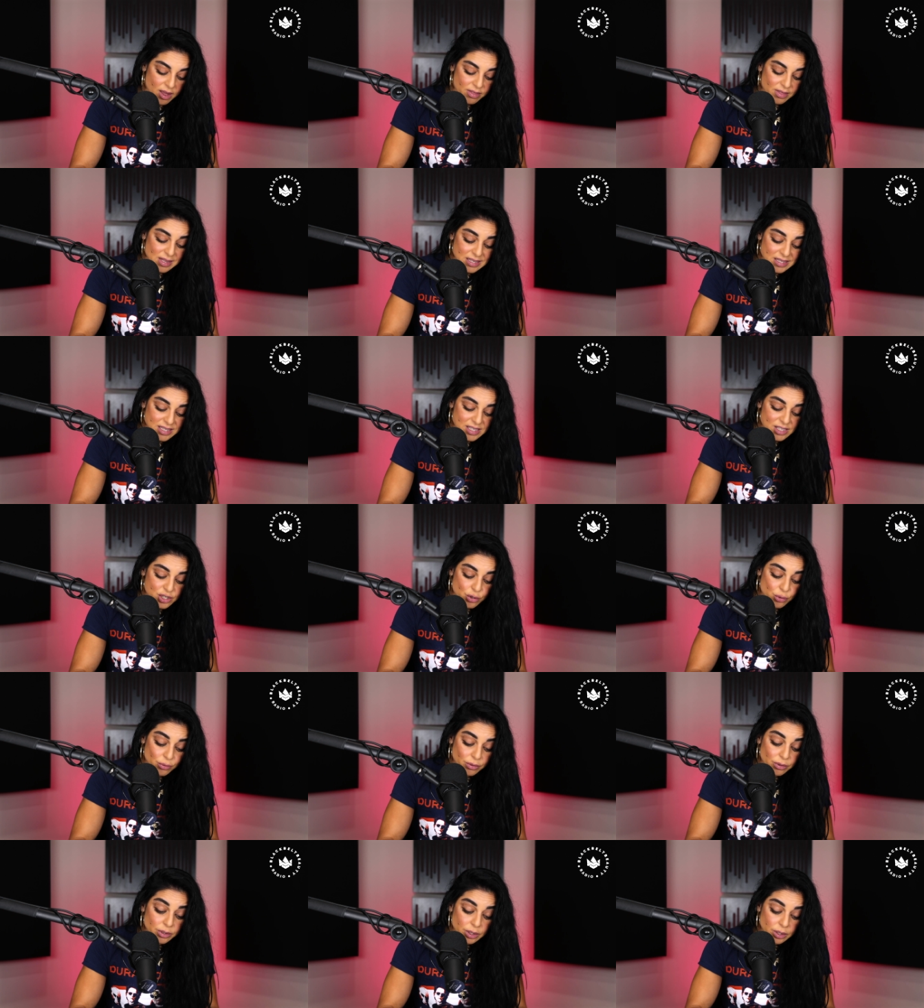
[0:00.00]
This is
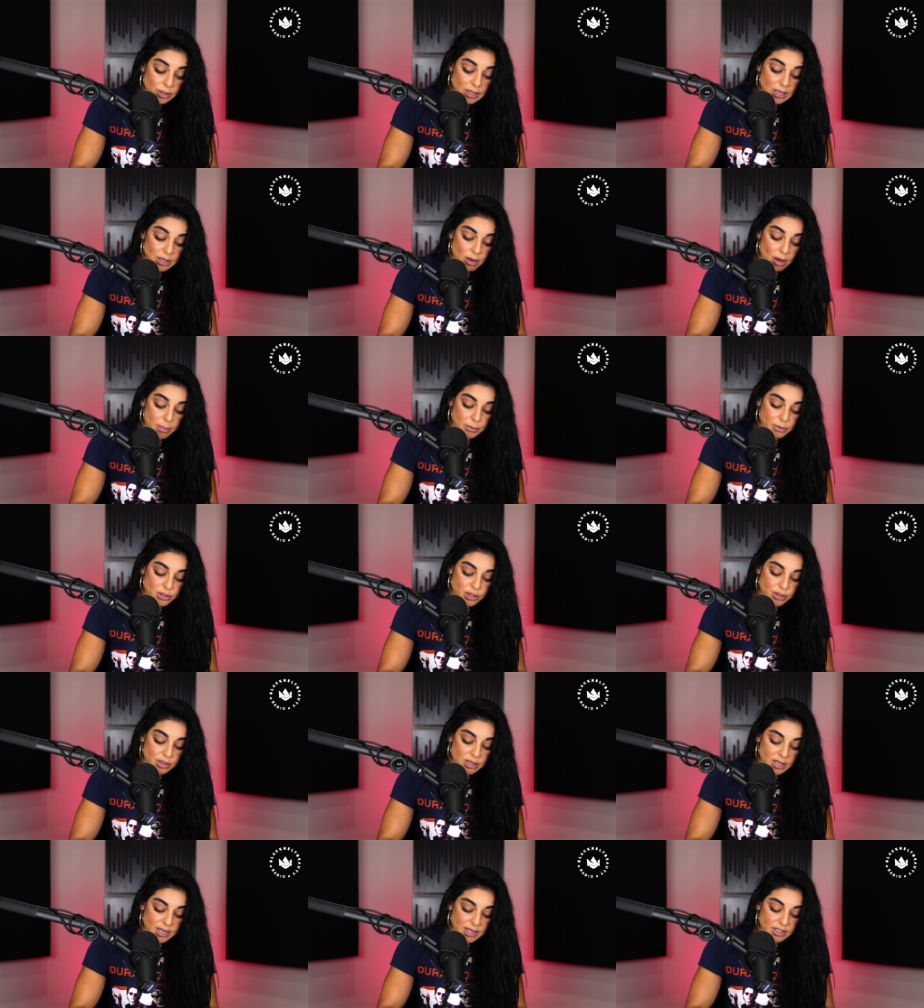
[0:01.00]
your unique
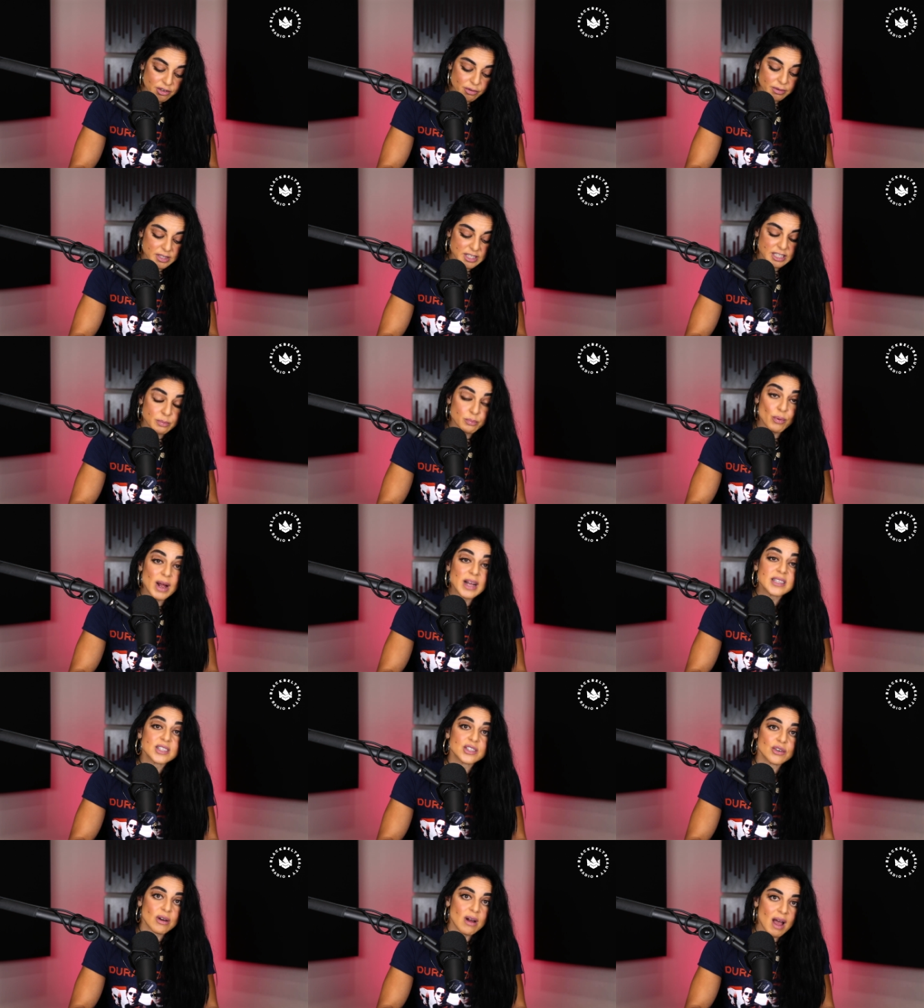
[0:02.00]
opportunity to
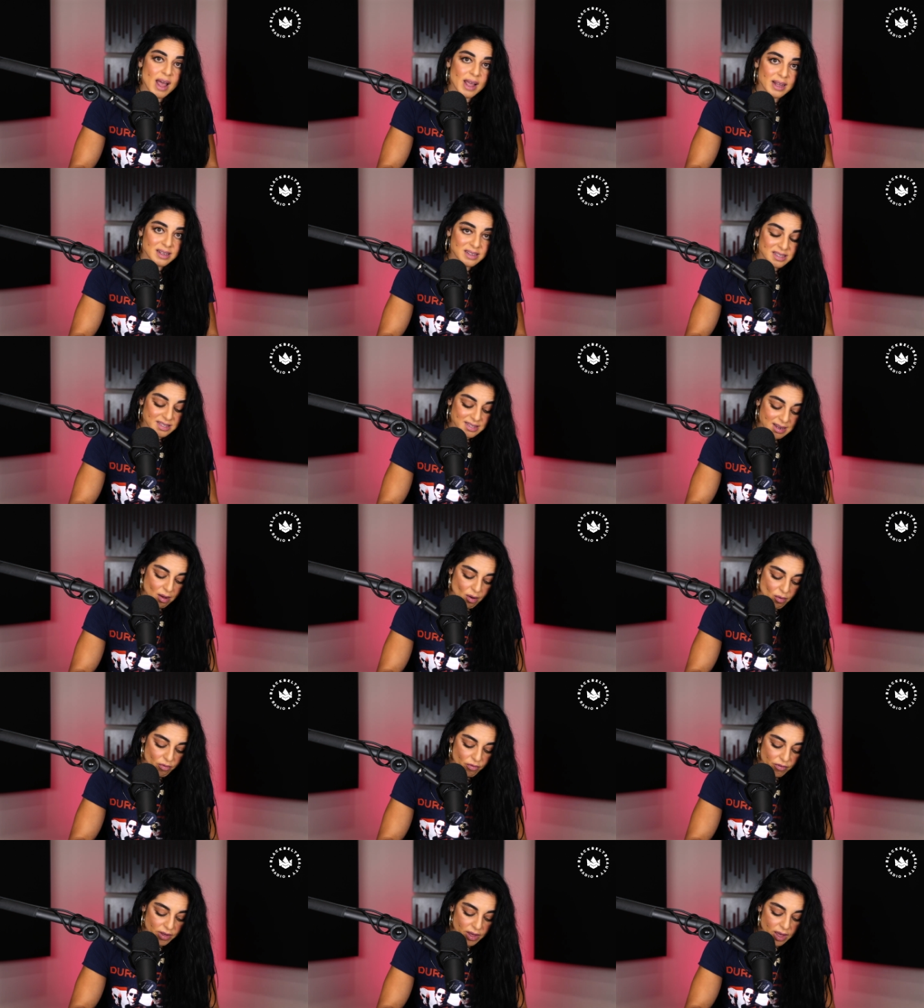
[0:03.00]
express your highest
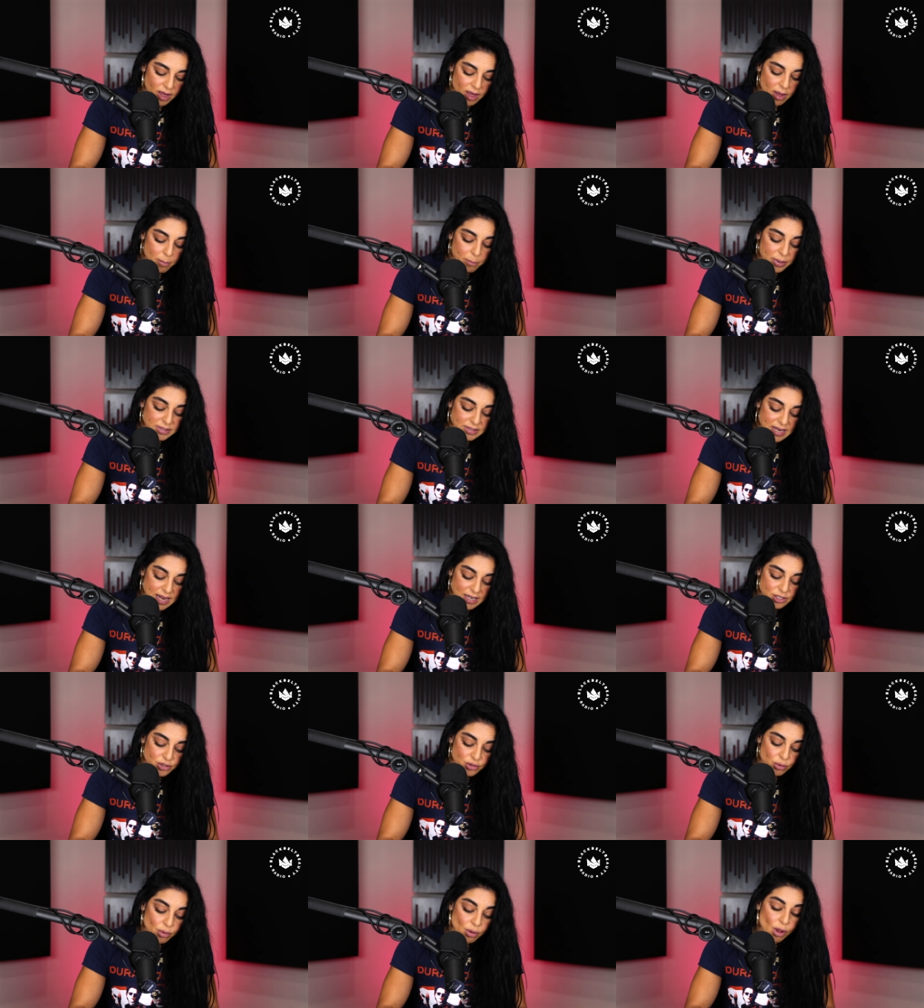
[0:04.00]
self,
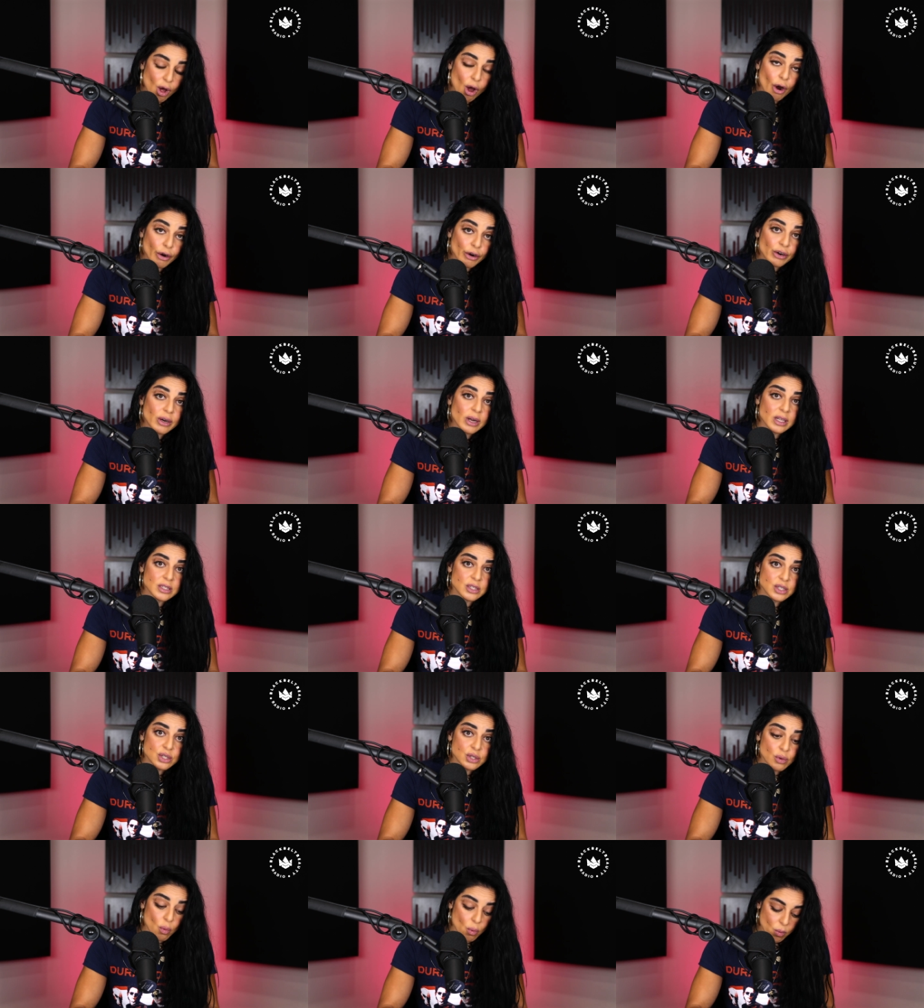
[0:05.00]
potential, heart, and
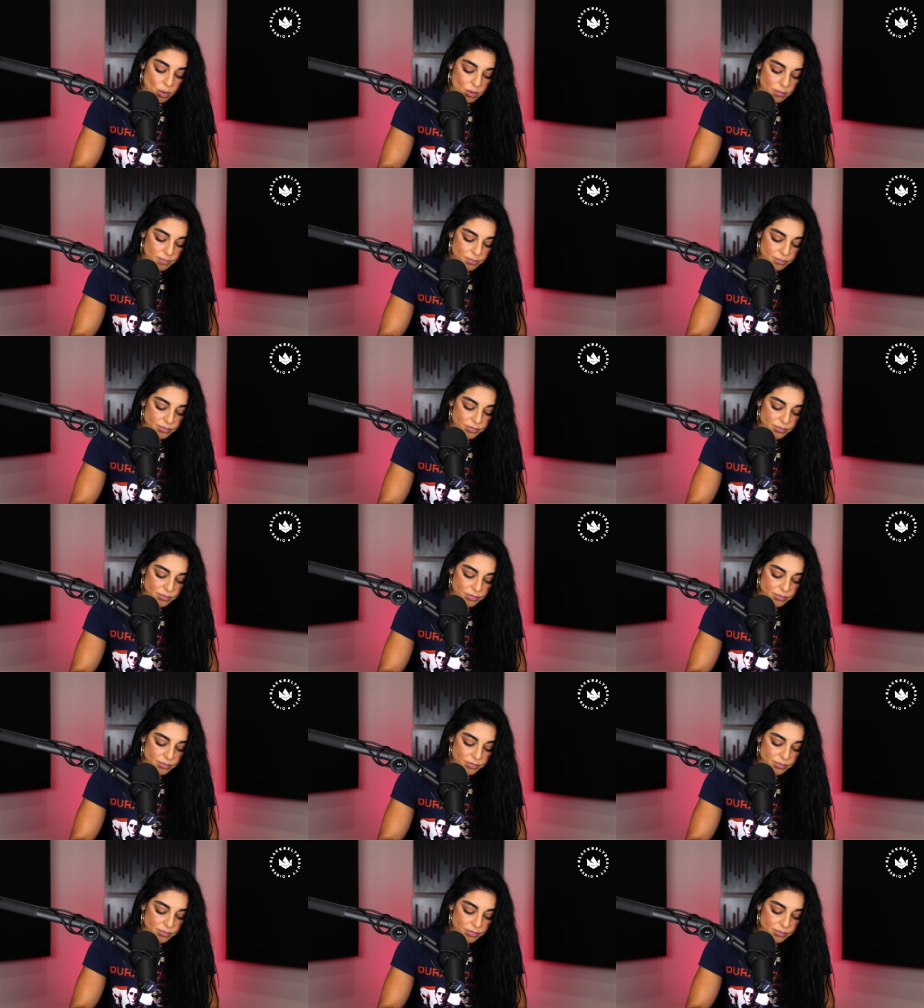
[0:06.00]
soul.